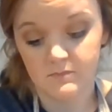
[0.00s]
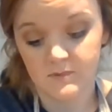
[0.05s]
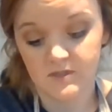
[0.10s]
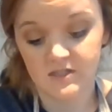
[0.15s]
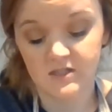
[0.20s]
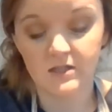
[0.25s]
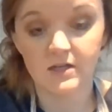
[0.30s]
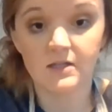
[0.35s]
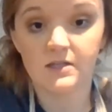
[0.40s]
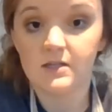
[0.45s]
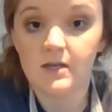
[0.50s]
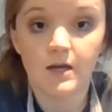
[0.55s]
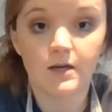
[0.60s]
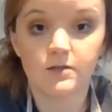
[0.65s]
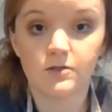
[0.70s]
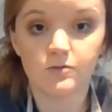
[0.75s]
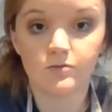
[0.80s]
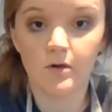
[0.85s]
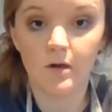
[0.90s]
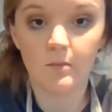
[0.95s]
So it's
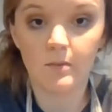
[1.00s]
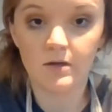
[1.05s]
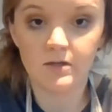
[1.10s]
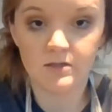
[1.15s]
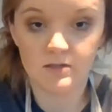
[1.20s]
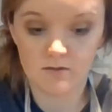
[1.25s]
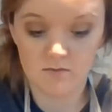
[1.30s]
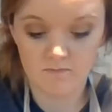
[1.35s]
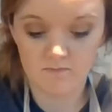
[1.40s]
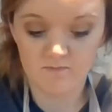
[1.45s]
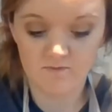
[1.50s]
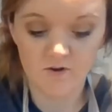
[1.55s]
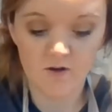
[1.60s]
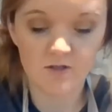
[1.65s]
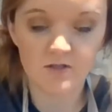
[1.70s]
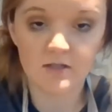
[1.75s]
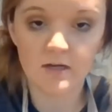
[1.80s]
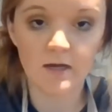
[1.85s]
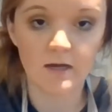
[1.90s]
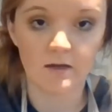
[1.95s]
like ceramics
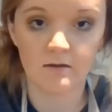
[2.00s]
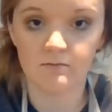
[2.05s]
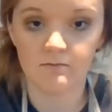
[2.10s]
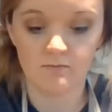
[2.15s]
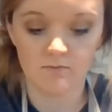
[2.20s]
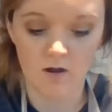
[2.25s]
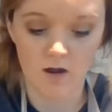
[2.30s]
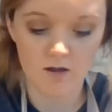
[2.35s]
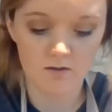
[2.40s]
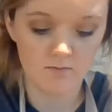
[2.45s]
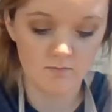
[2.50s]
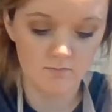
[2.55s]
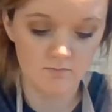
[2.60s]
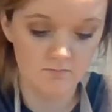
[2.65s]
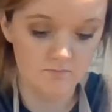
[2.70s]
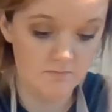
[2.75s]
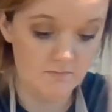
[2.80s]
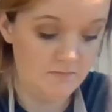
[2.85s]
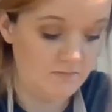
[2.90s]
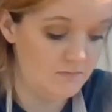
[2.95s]
first day, right?
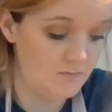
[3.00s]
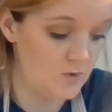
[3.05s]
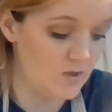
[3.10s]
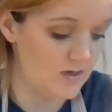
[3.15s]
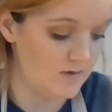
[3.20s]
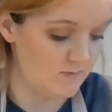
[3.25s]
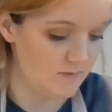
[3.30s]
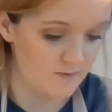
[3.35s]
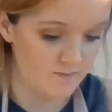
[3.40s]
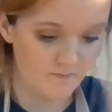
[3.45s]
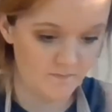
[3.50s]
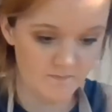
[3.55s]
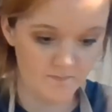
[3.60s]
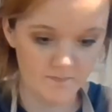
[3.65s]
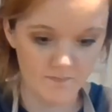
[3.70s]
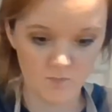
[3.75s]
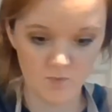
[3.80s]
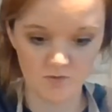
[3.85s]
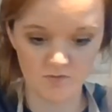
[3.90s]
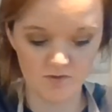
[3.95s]
Whatever.
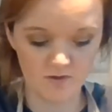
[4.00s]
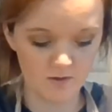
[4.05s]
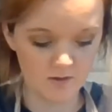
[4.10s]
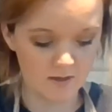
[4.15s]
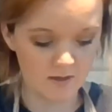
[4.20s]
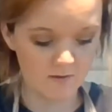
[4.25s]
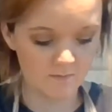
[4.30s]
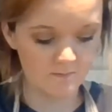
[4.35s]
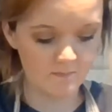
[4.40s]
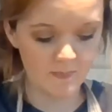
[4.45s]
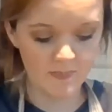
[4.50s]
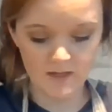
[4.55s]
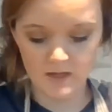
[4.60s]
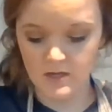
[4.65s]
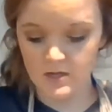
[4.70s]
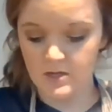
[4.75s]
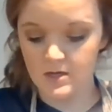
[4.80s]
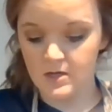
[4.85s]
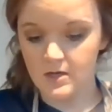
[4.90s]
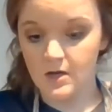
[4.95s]
We'll figure it out.
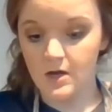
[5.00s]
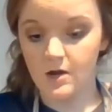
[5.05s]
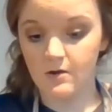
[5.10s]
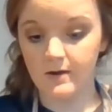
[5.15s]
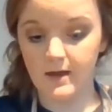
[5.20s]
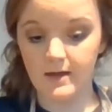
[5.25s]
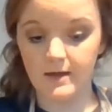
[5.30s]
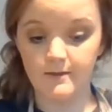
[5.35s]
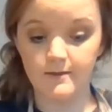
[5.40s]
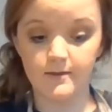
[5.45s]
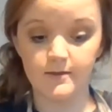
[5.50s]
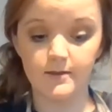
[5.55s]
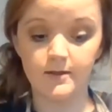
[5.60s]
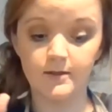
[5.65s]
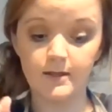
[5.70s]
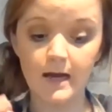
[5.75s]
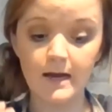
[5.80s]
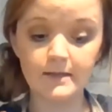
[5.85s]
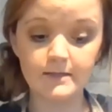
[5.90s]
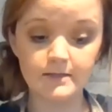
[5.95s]
Okay, and then the
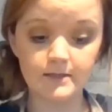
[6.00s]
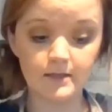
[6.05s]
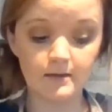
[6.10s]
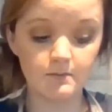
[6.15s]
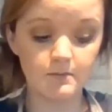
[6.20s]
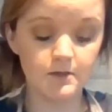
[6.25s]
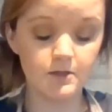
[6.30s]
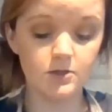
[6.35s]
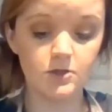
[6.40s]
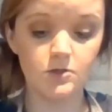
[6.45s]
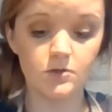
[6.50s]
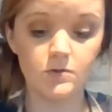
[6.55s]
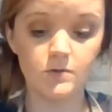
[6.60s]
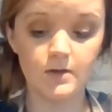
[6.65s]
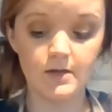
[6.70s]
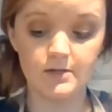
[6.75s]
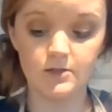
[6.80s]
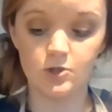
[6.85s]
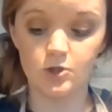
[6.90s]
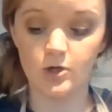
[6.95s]
last thing I'm going to do
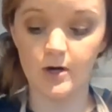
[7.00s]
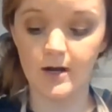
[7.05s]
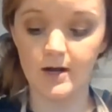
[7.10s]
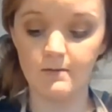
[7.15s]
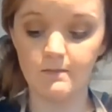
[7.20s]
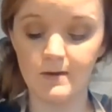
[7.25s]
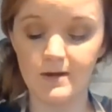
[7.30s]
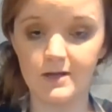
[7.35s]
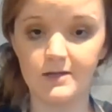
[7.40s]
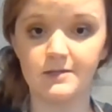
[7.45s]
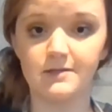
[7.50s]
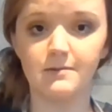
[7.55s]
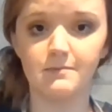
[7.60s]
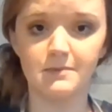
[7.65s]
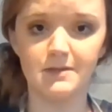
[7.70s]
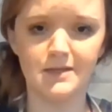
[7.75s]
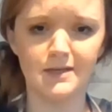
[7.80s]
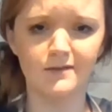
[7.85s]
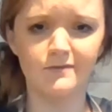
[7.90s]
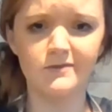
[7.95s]
is try and make
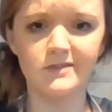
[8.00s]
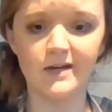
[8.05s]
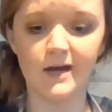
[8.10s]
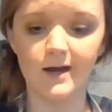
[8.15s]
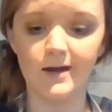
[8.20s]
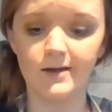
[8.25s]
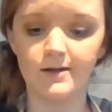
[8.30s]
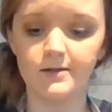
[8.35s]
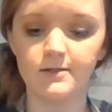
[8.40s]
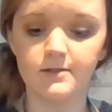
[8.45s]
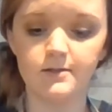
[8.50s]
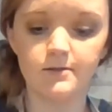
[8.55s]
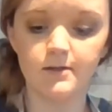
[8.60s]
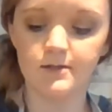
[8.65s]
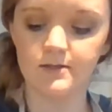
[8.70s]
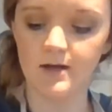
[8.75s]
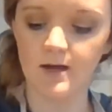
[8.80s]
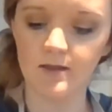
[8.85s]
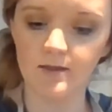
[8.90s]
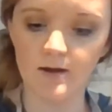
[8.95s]
some gift tags,
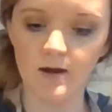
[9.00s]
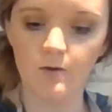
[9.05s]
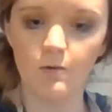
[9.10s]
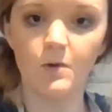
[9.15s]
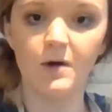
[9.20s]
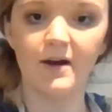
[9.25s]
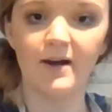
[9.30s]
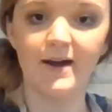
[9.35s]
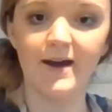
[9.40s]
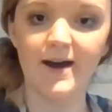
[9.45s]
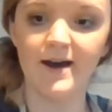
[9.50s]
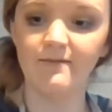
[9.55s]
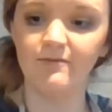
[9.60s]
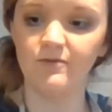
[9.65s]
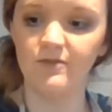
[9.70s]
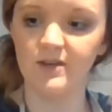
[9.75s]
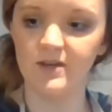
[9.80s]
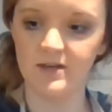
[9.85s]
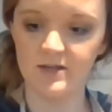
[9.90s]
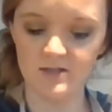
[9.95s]
because I thought, well, I
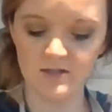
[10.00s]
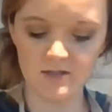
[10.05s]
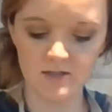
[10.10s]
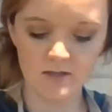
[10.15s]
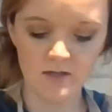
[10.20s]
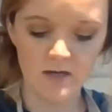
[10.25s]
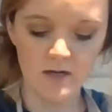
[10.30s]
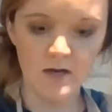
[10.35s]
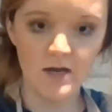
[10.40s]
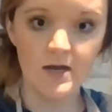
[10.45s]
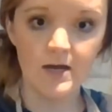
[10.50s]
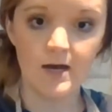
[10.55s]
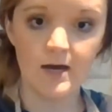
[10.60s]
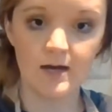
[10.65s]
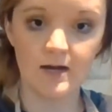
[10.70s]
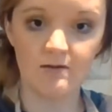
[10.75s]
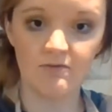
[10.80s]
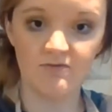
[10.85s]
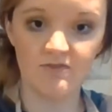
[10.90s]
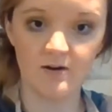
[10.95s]
have this,
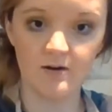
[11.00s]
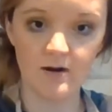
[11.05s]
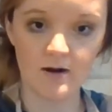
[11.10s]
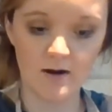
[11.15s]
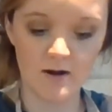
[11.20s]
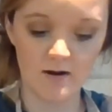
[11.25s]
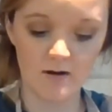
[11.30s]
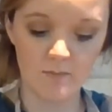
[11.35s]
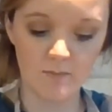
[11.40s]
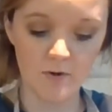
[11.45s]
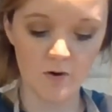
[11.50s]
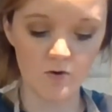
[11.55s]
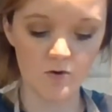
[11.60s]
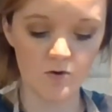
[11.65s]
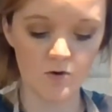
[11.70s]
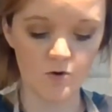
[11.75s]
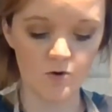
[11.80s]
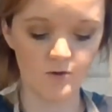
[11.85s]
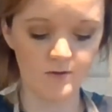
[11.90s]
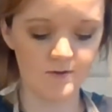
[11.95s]
and I figured out how to
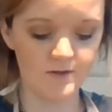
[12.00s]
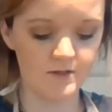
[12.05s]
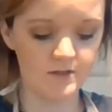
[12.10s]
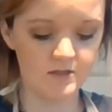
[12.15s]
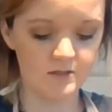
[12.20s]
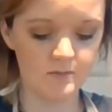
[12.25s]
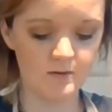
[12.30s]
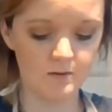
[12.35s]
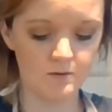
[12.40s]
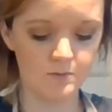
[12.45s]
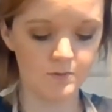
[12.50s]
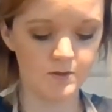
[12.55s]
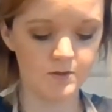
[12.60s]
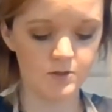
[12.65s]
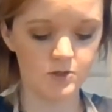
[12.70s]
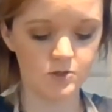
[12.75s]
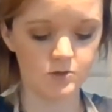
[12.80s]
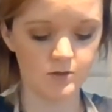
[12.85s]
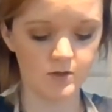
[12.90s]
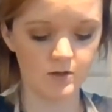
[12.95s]
poke a hole in this to be able to put
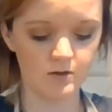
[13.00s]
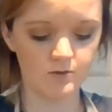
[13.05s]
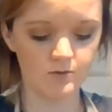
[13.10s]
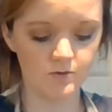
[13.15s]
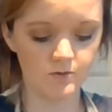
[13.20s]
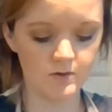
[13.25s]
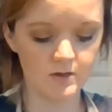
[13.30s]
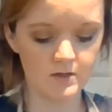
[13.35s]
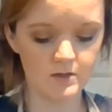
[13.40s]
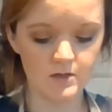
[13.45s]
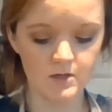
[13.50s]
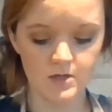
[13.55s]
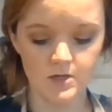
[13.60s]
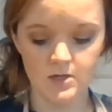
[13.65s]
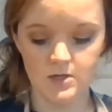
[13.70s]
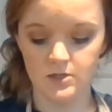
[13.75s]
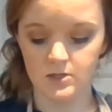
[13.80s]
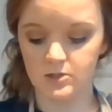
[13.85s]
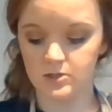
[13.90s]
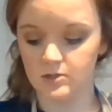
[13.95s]
a string through it.
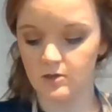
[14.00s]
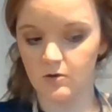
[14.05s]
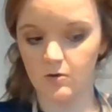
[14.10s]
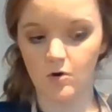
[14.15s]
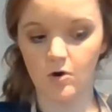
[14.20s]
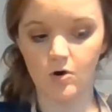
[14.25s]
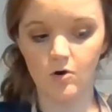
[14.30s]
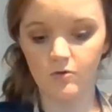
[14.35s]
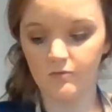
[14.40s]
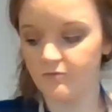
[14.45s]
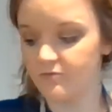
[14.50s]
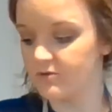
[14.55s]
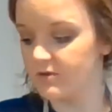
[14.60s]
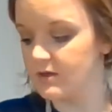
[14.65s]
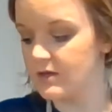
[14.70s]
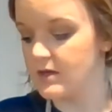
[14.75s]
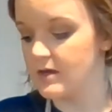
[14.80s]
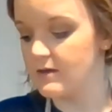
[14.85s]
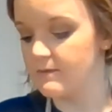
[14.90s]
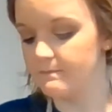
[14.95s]
So
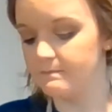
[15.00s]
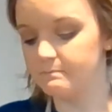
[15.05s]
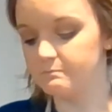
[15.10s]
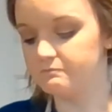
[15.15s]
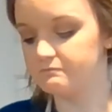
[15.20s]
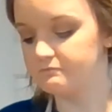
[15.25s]
hopefully